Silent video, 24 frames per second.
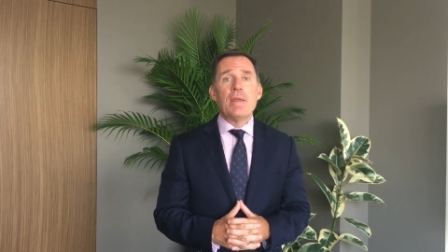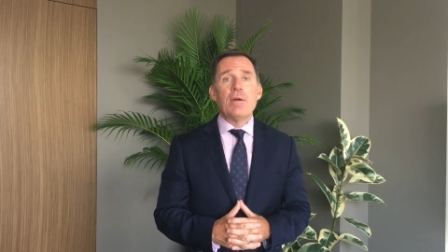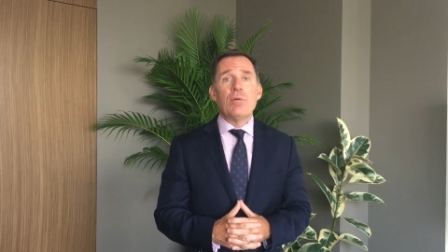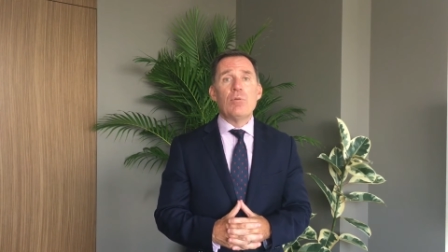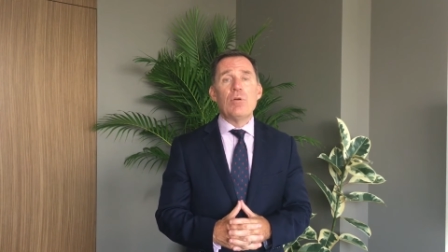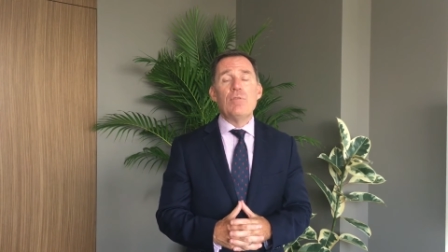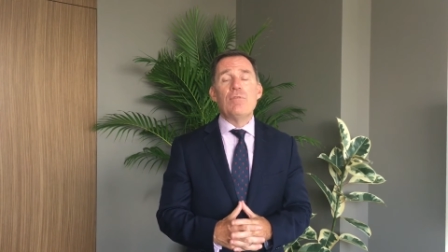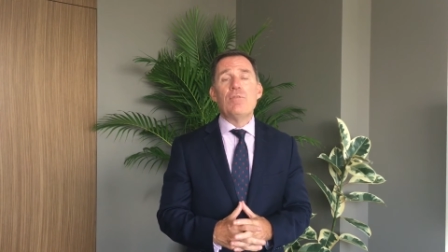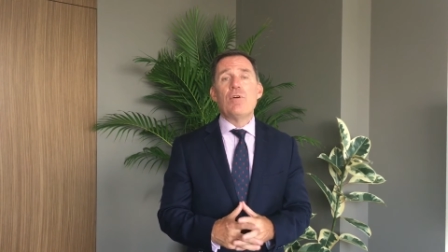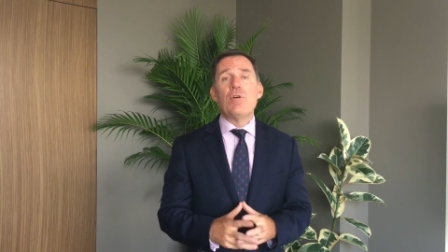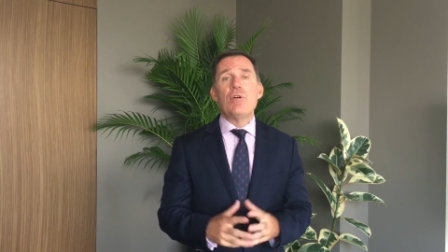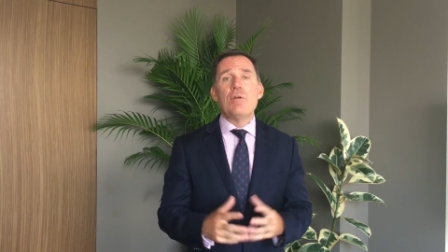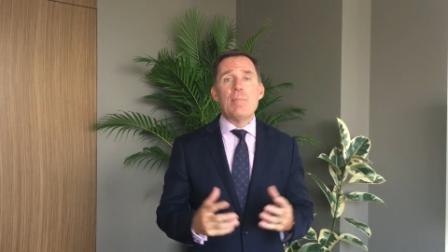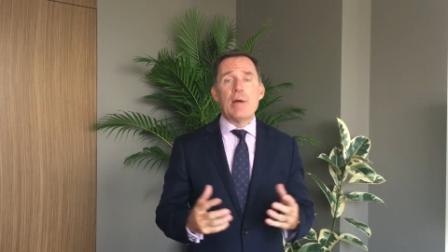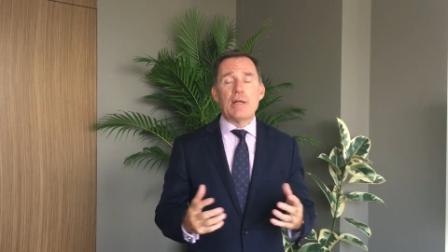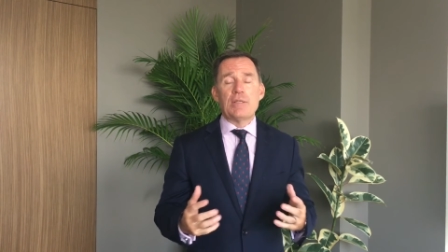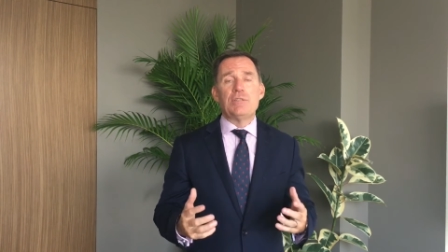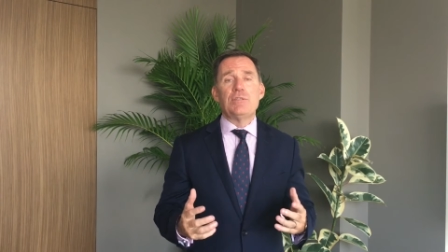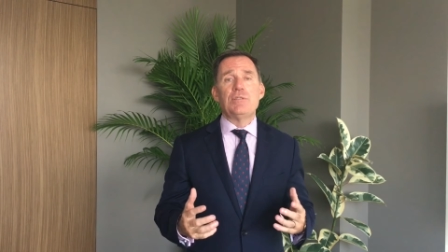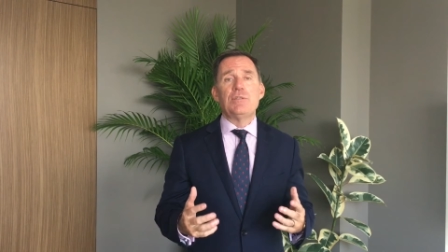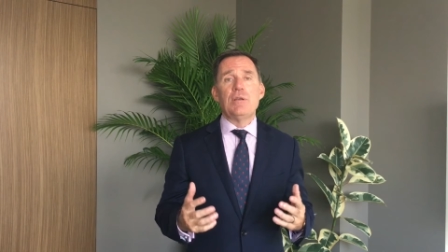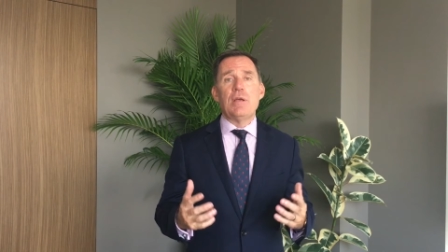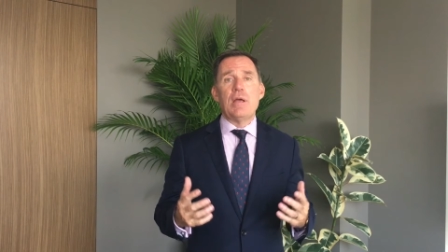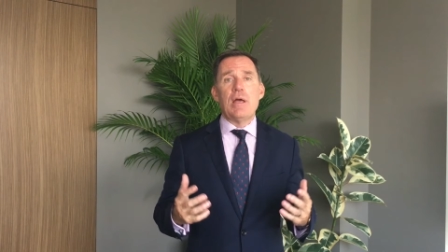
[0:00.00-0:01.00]
We're very
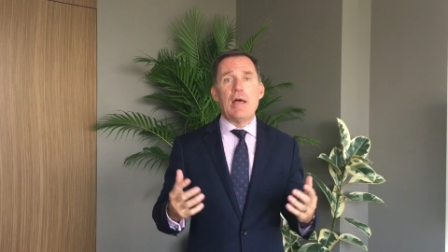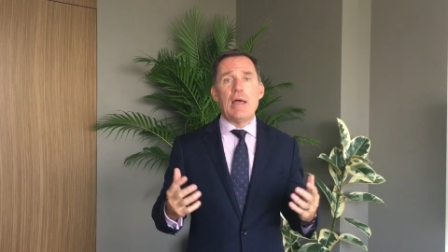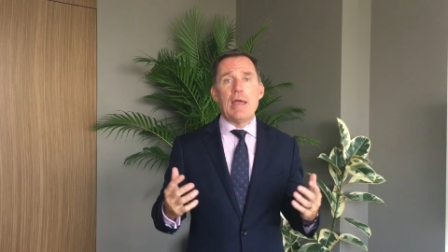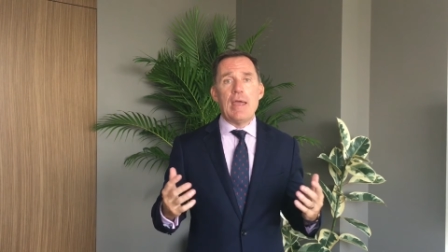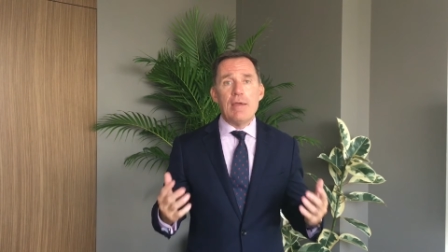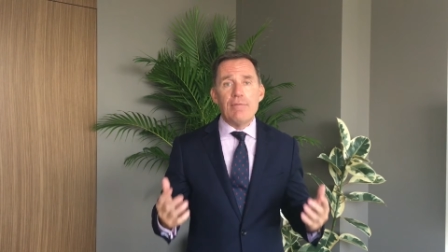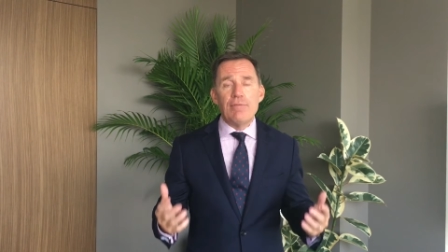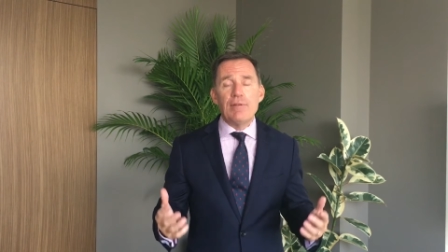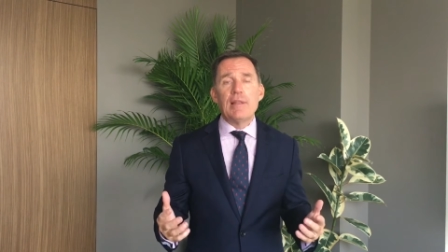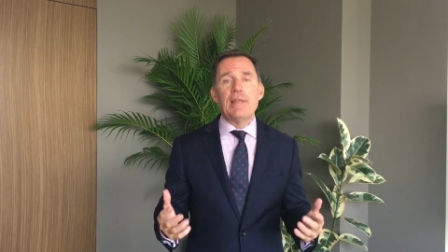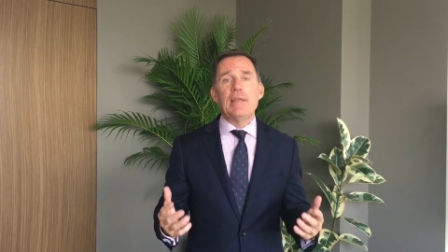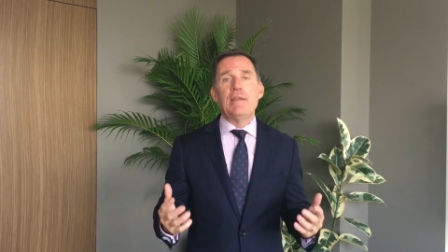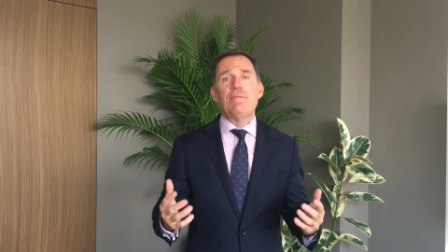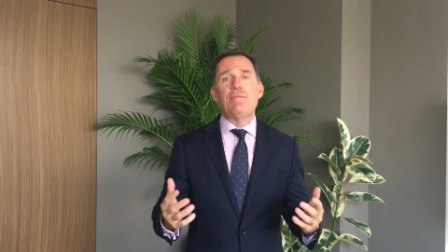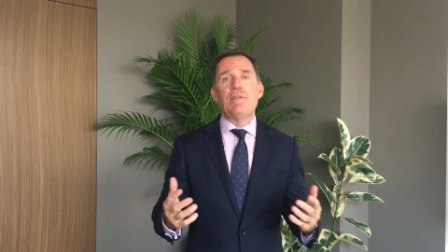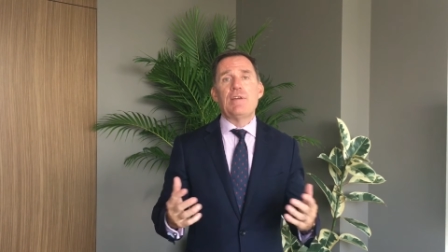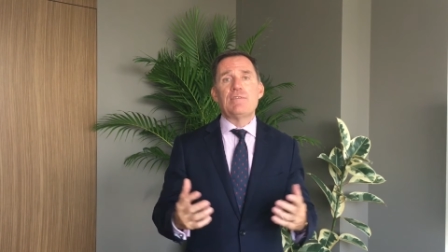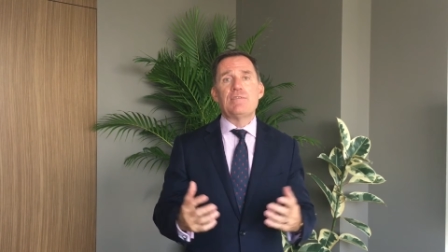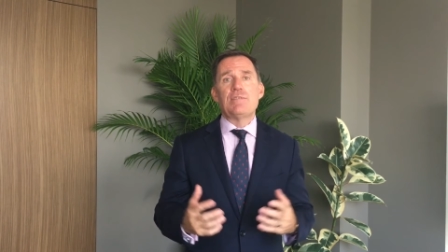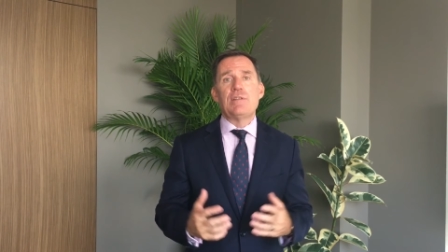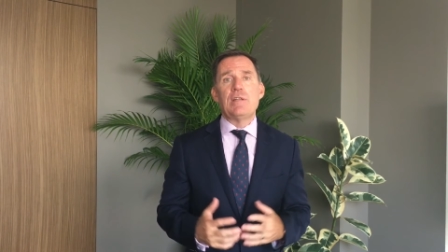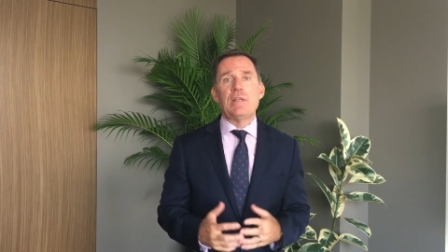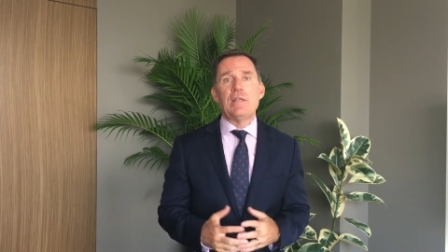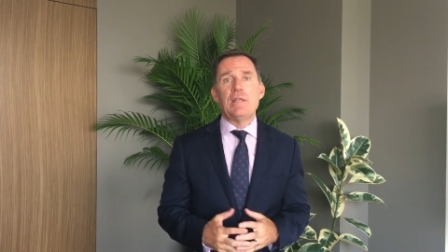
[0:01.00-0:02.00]
much heavily
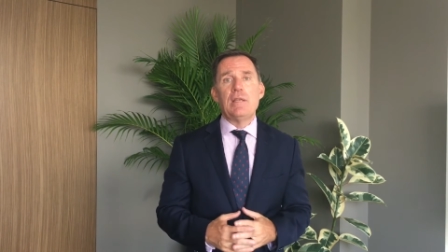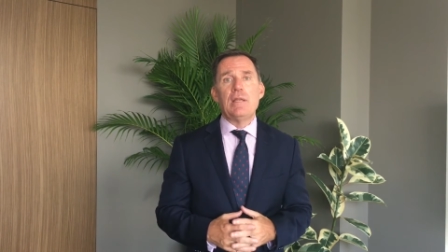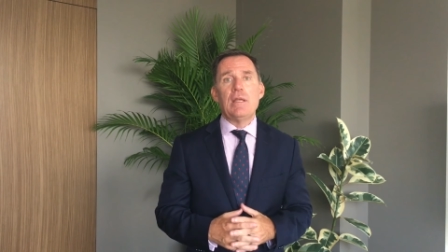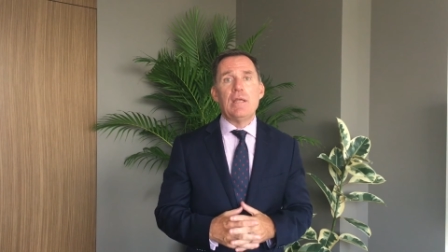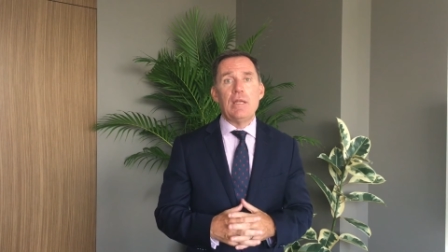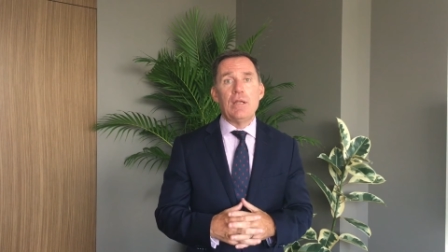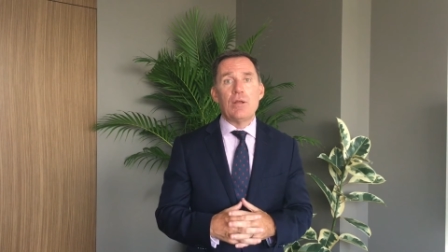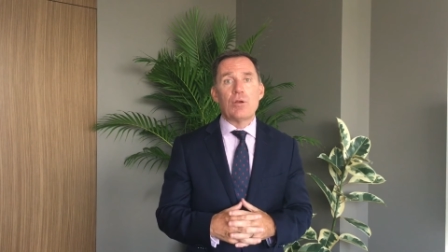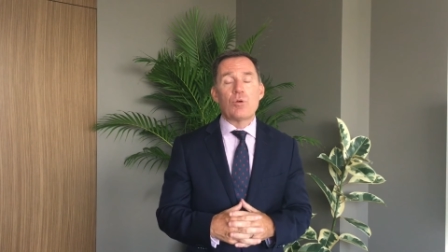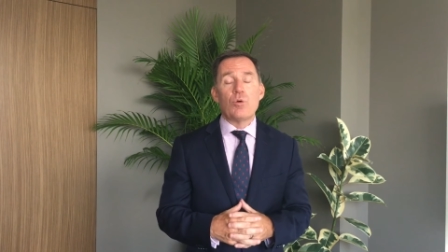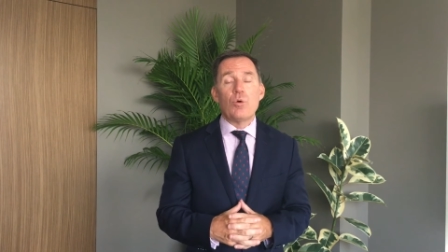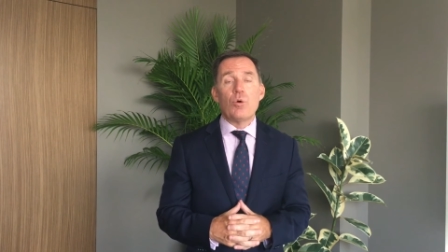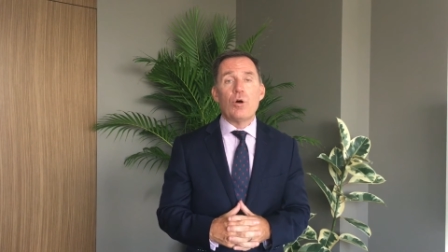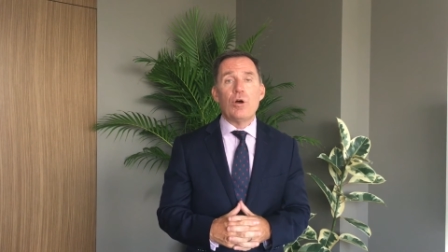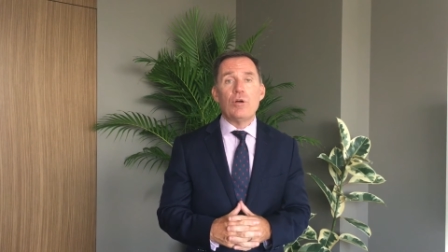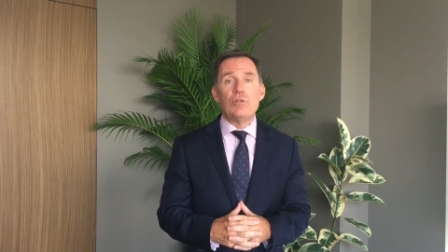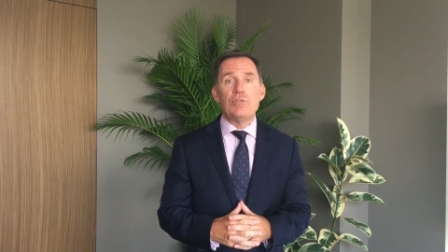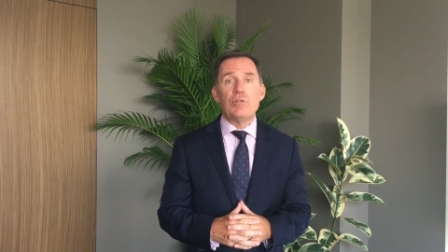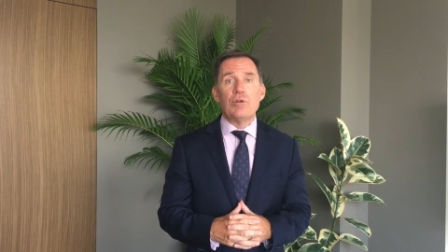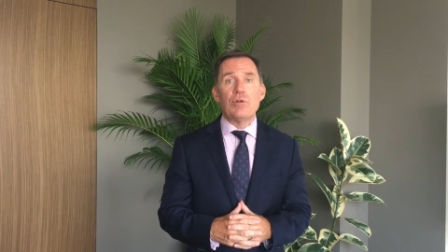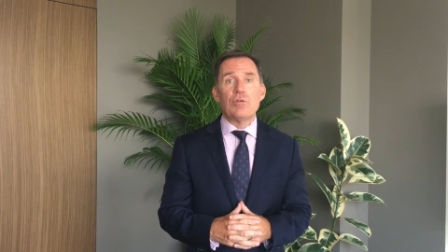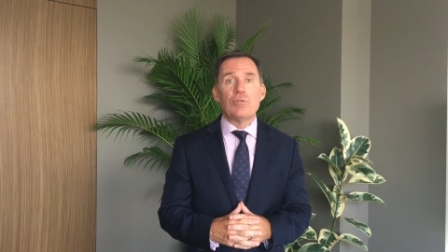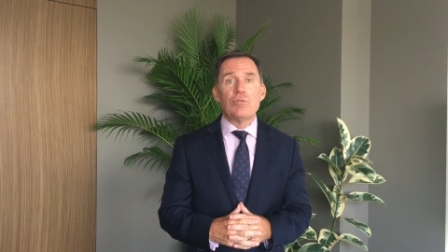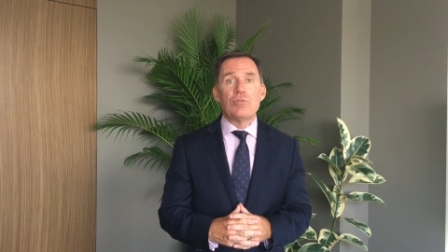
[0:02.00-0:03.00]
invested in Accor
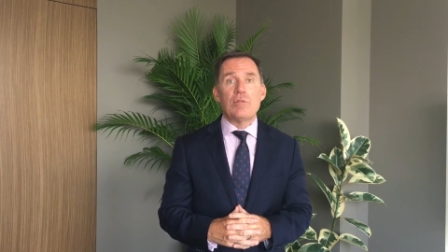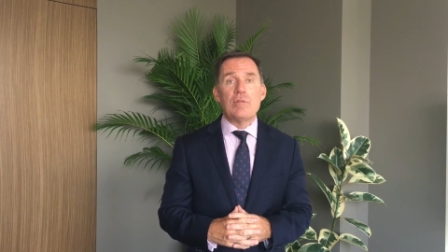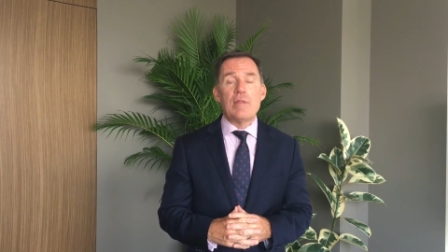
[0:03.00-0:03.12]
Hotels,